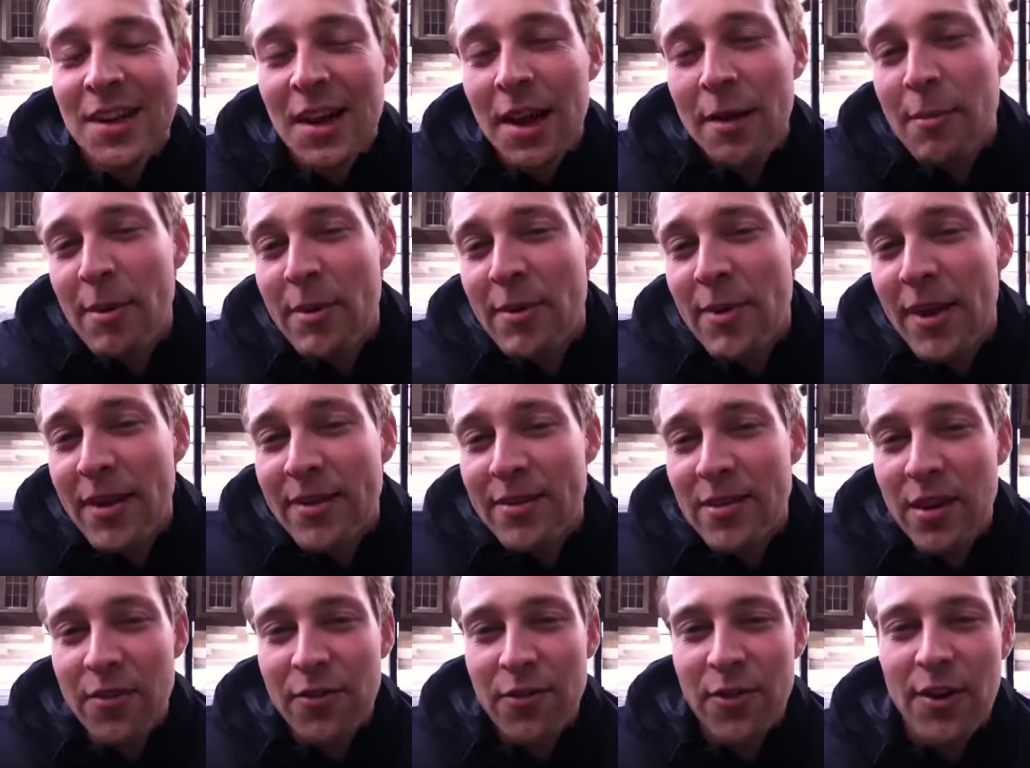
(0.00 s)
And maybe
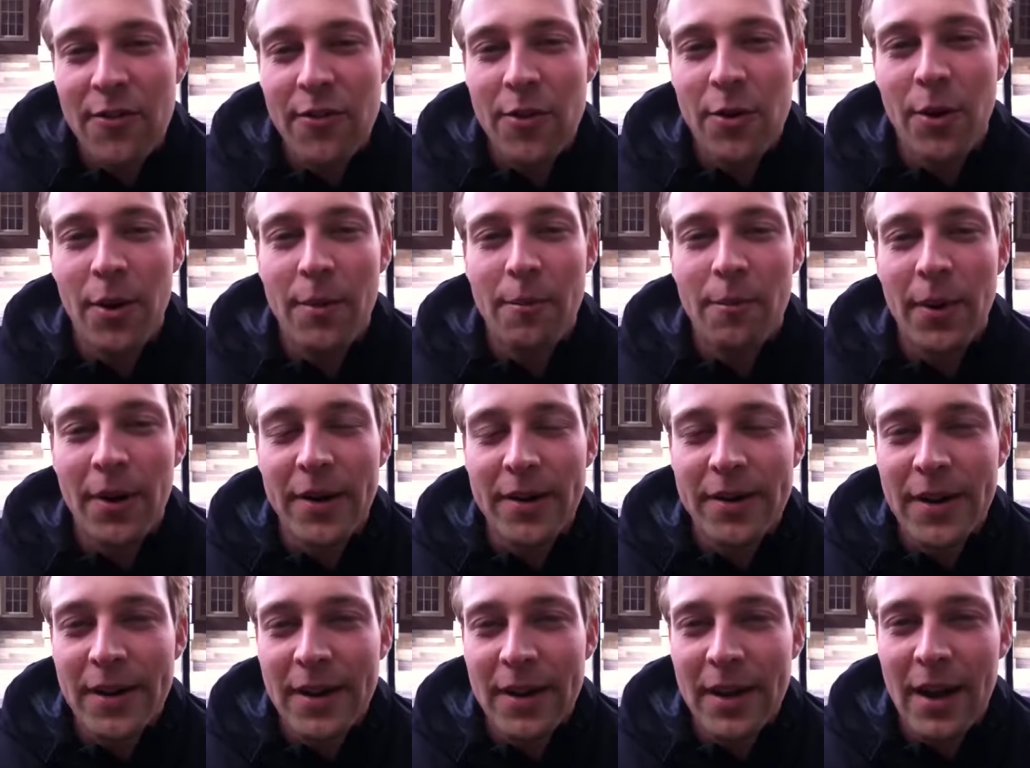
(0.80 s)
that's not for everyone,
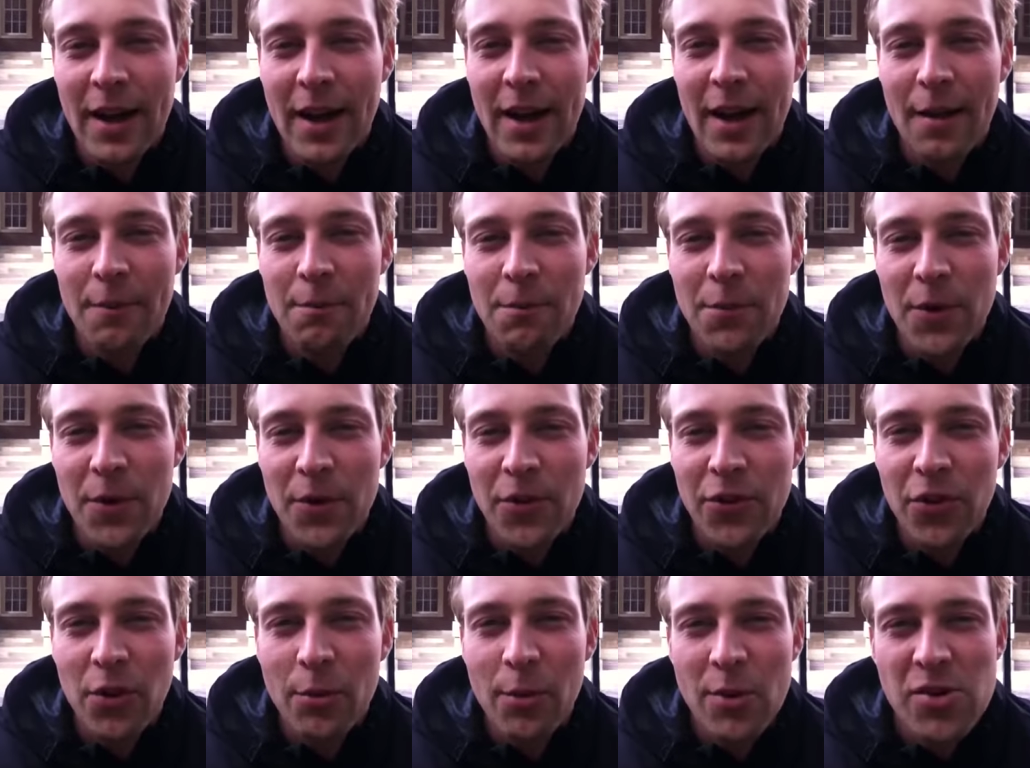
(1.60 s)
but there's so